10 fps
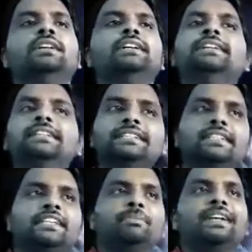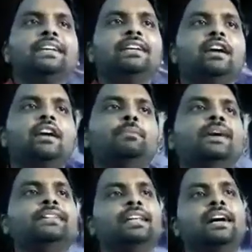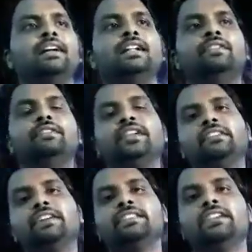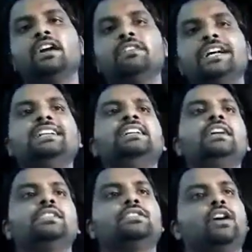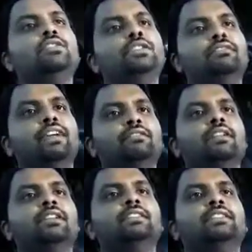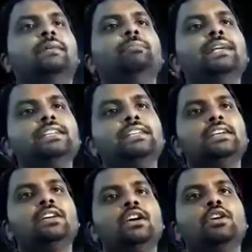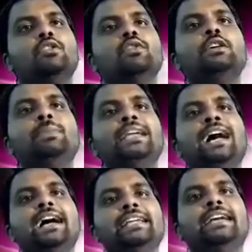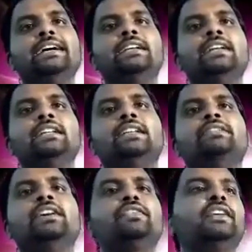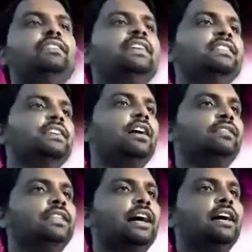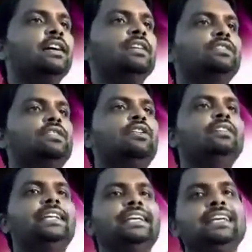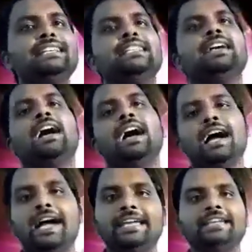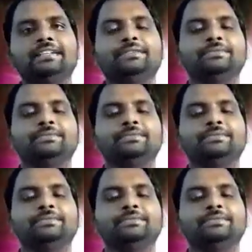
it is depending upon the frequency of that sound wave. The pitch would be higher if the frequency of the sound is high.